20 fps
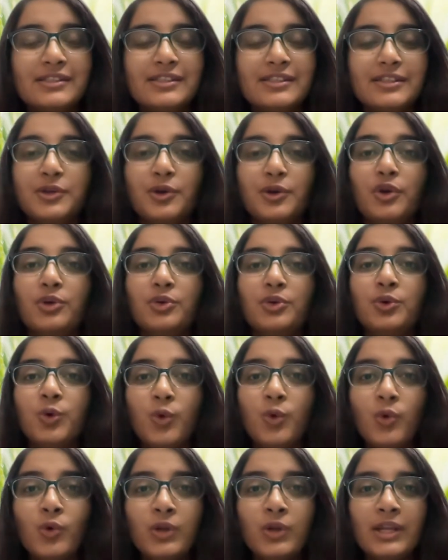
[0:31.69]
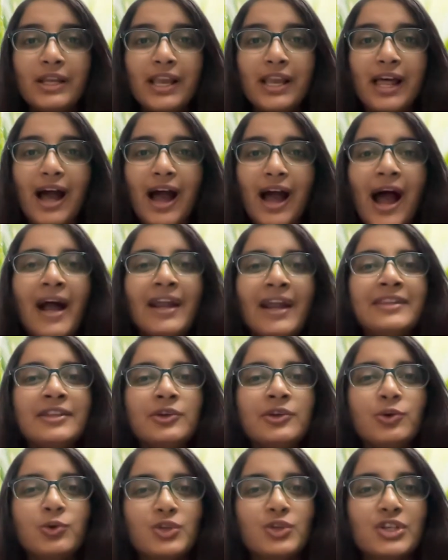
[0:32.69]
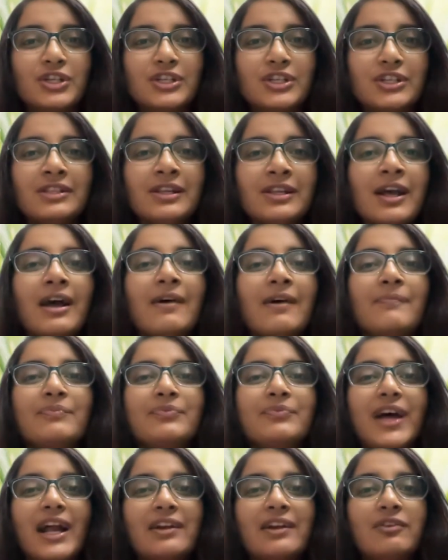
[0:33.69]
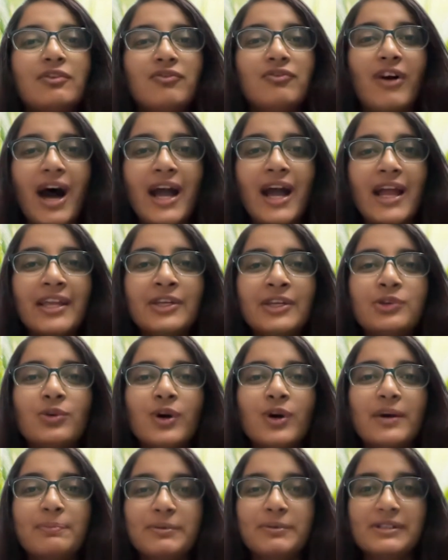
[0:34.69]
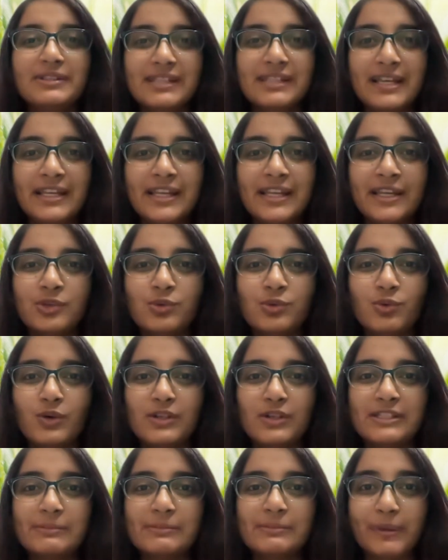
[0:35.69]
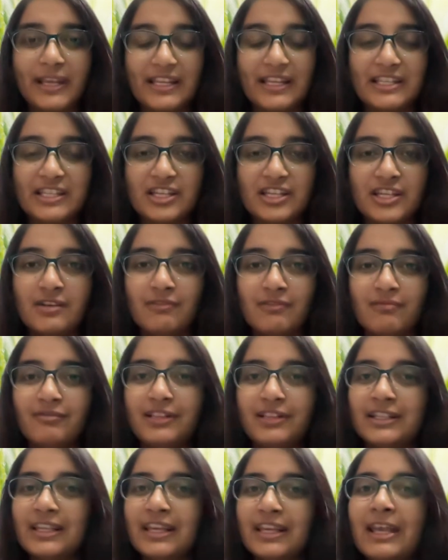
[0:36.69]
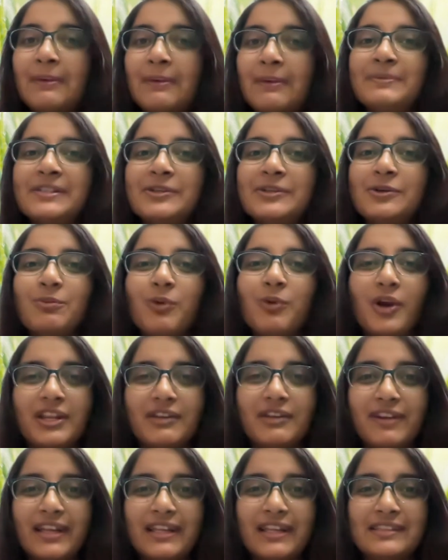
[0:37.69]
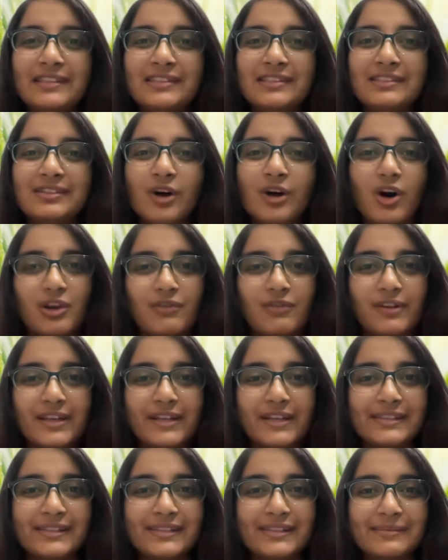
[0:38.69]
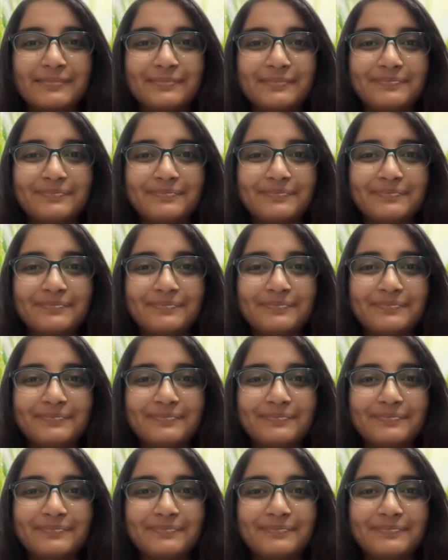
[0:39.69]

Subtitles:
your goal and the question that why you are proceeding towards PG will keeps you motivated always.